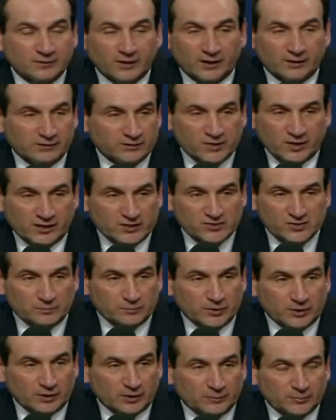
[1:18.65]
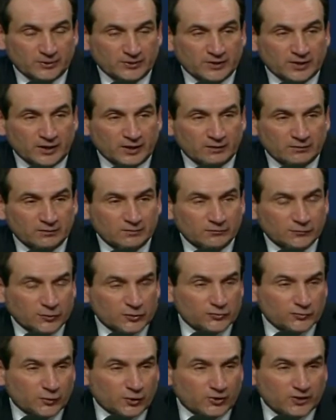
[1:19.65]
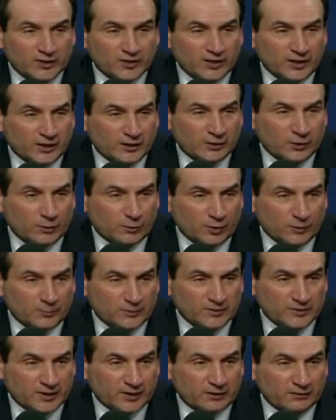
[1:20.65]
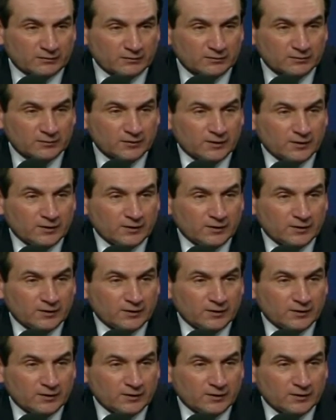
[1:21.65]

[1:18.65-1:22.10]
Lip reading: Not, it hasn't been up and down. First of all, he can't go up and down.